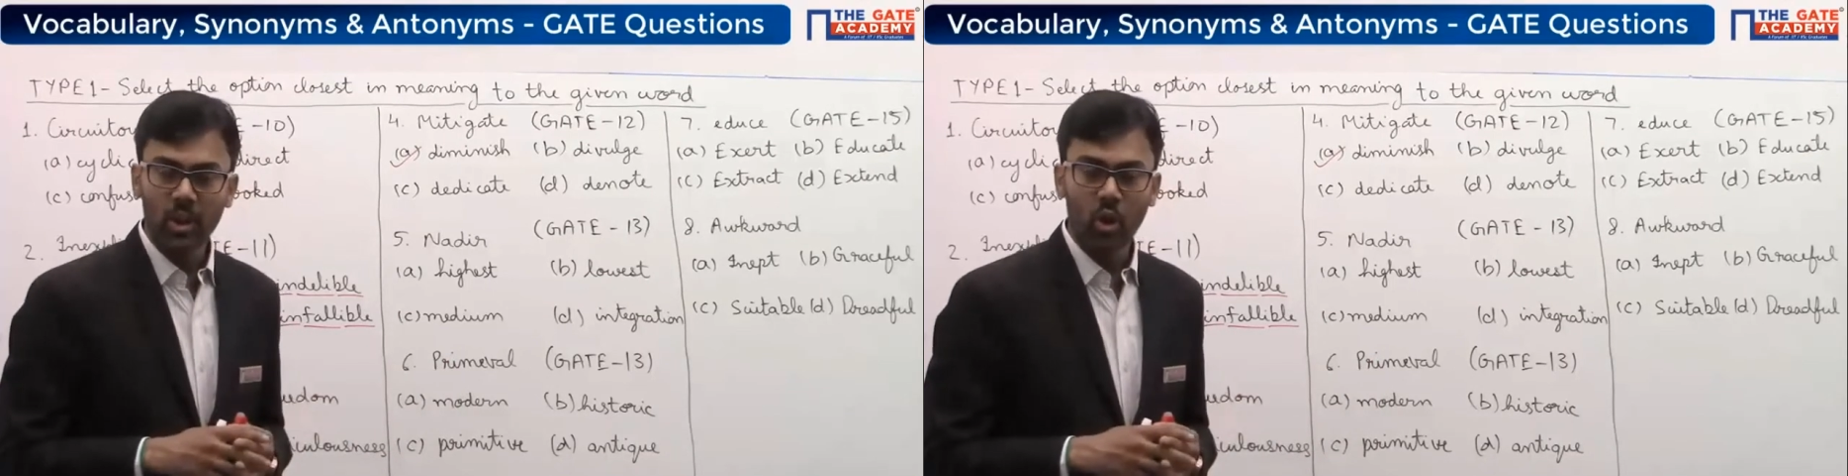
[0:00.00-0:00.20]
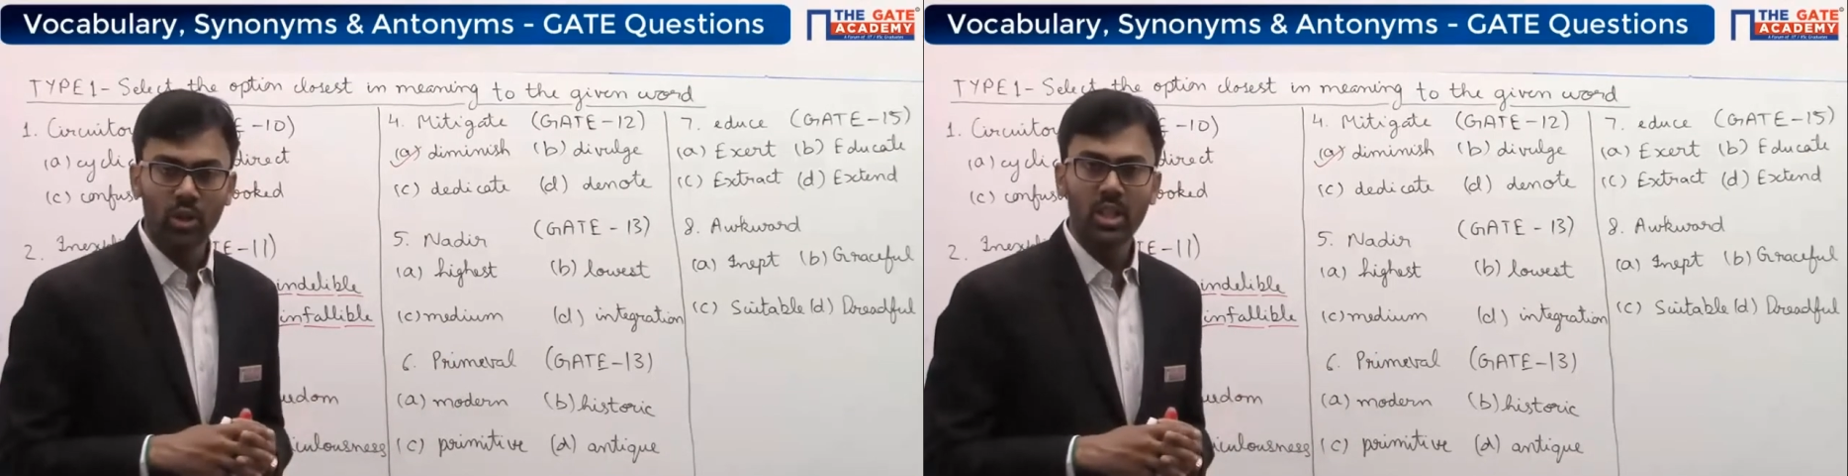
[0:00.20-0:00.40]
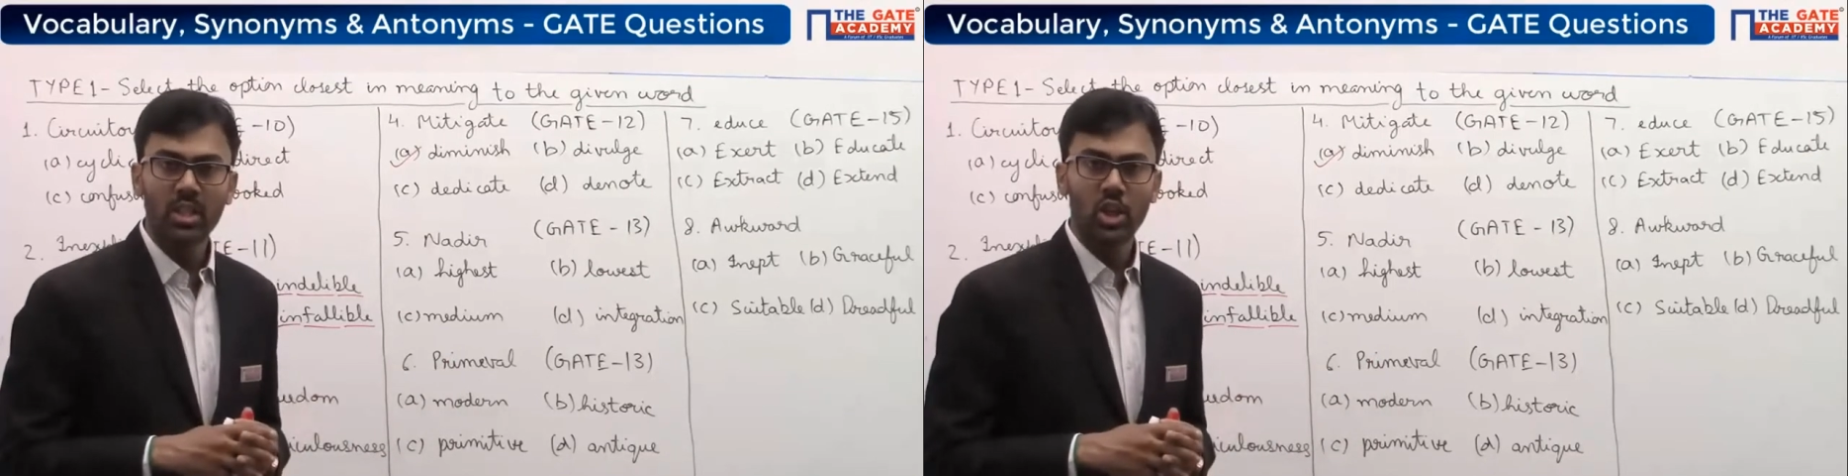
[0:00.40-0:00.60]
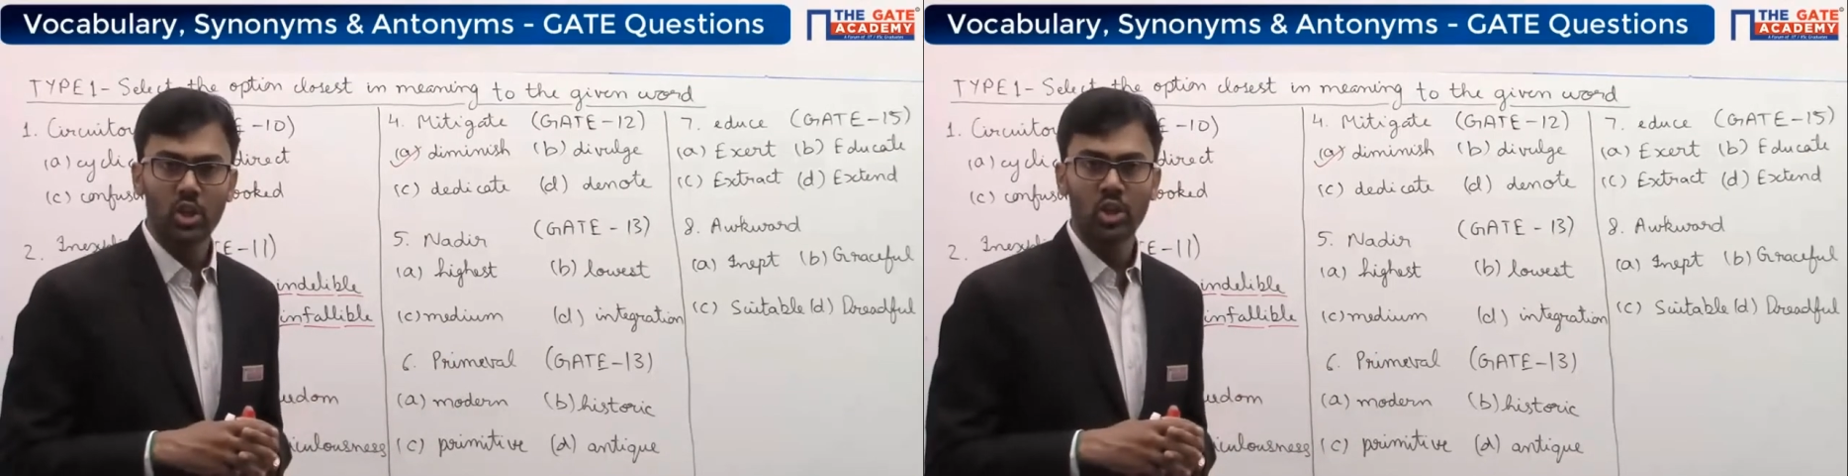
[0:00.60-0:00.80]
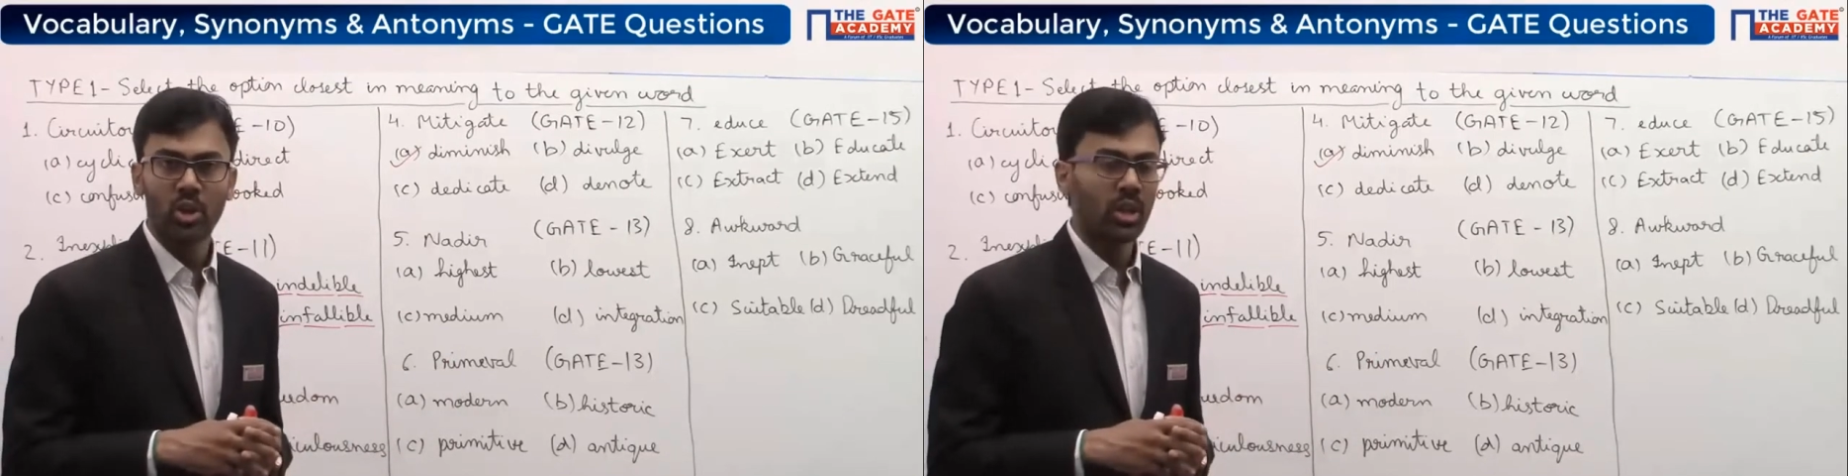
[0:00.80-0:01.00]

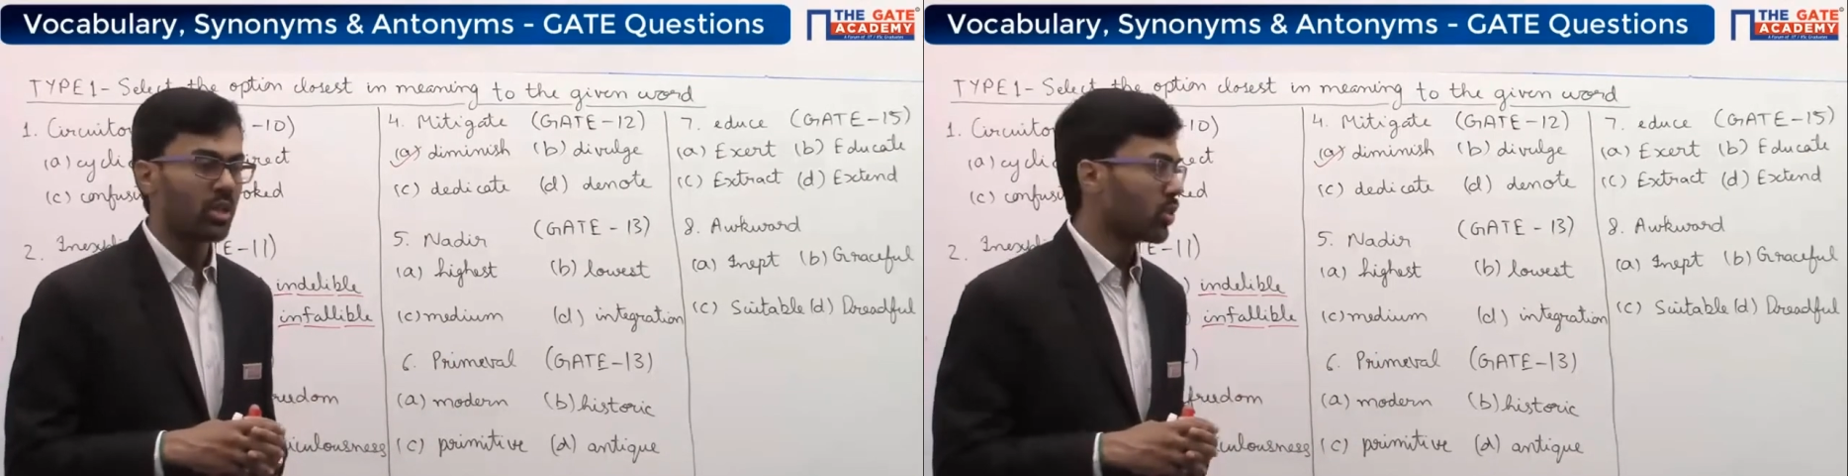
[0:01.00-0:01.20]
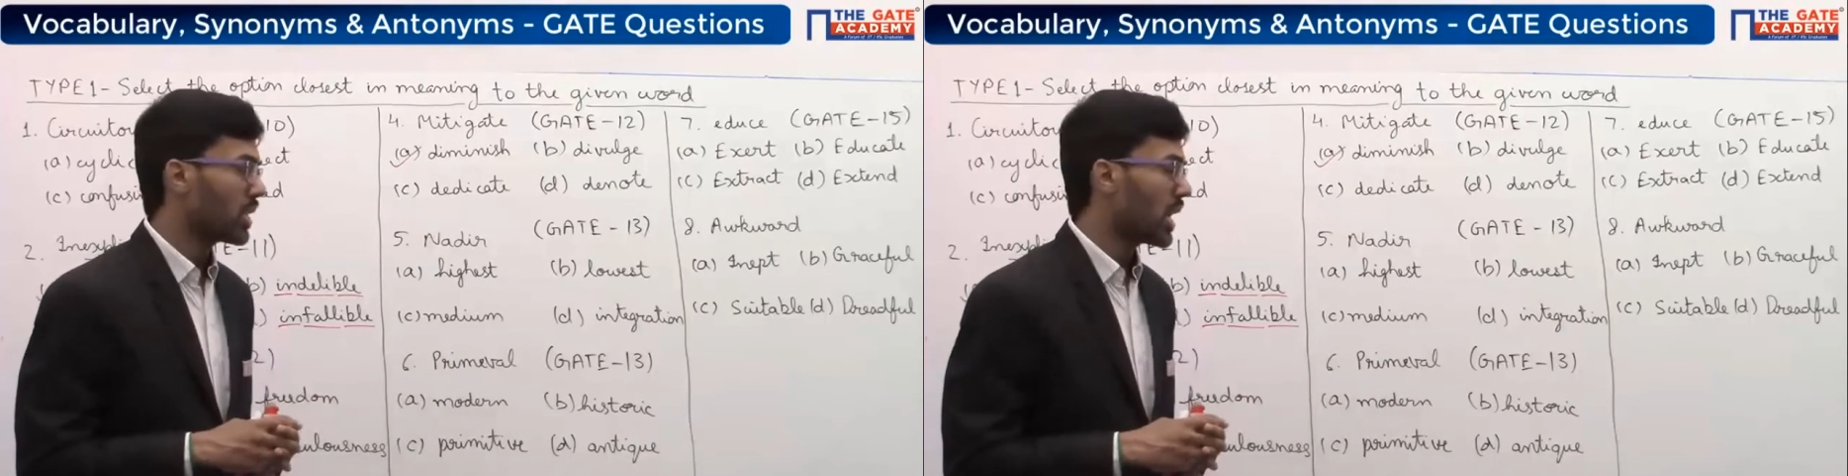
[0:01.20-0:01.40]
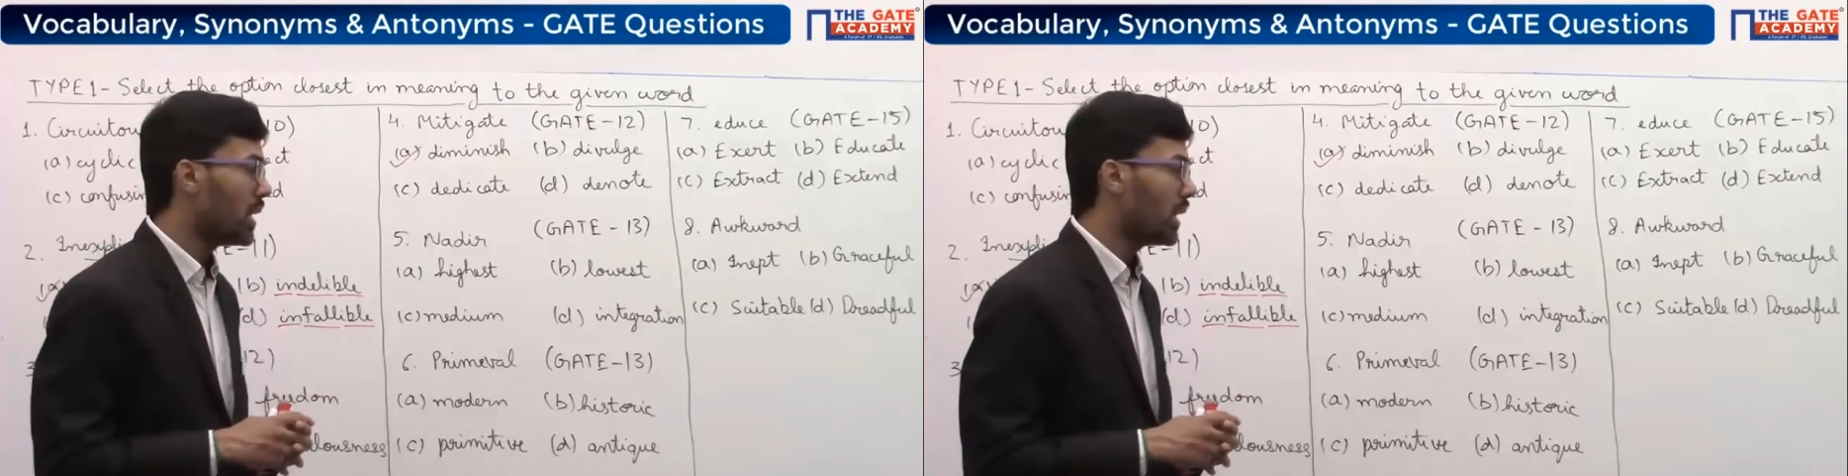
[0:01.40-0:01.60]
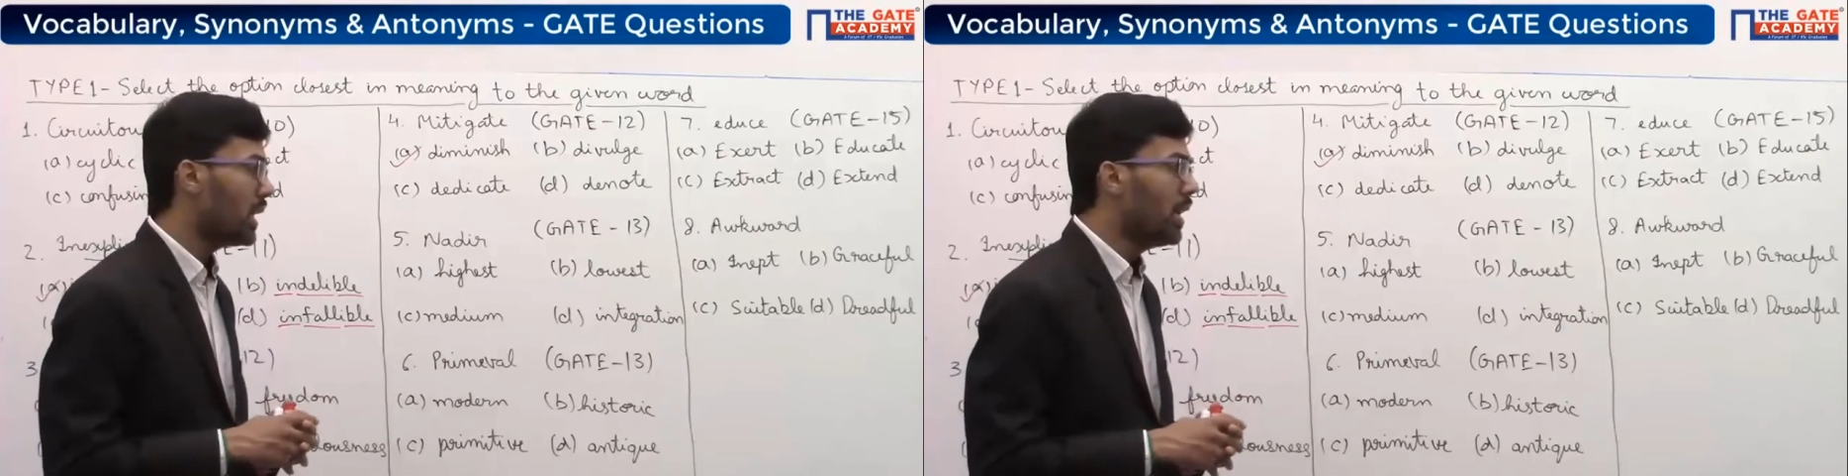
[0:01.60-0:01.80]
organization or in a society.